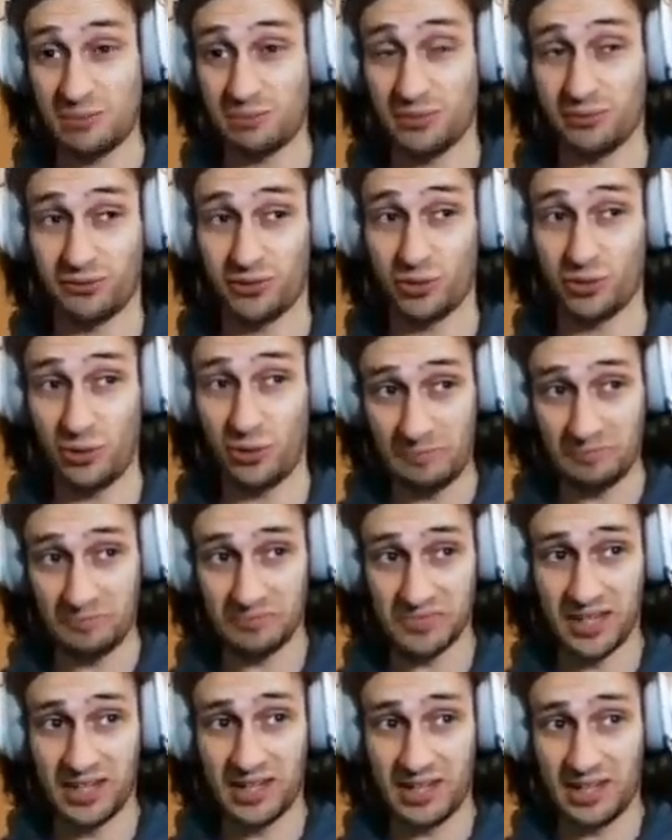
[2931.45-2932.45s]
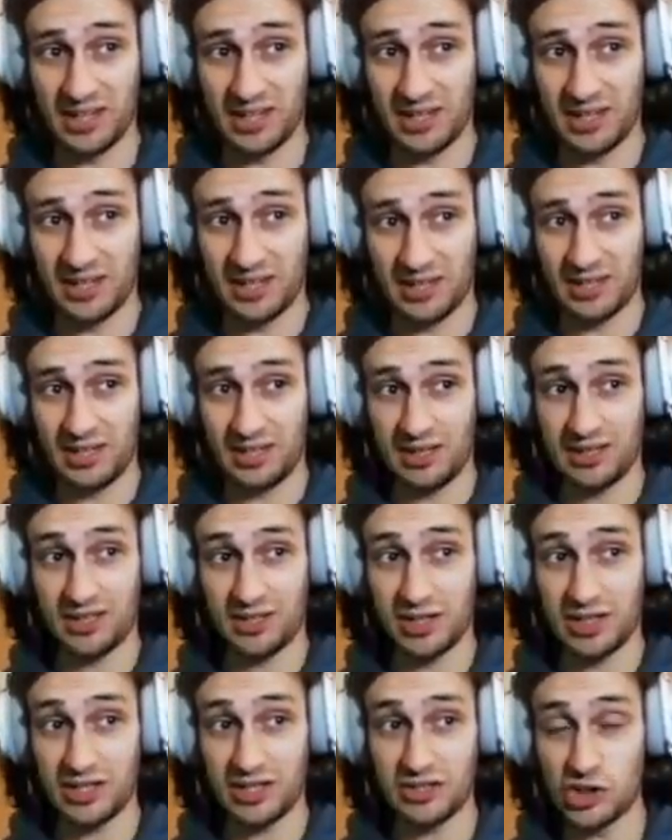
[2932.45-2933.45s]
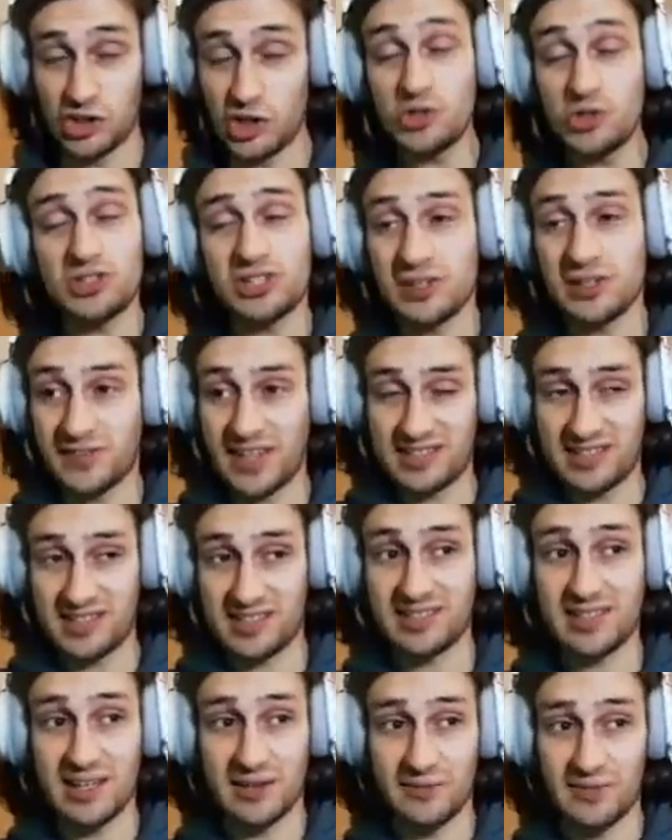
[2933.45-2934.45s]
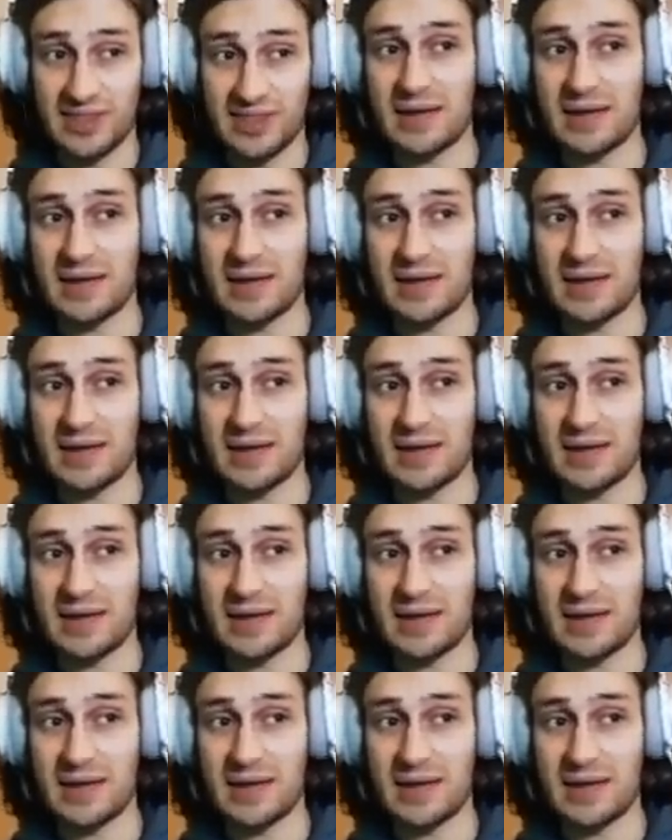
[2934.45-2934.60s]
before new stuff gets discovered.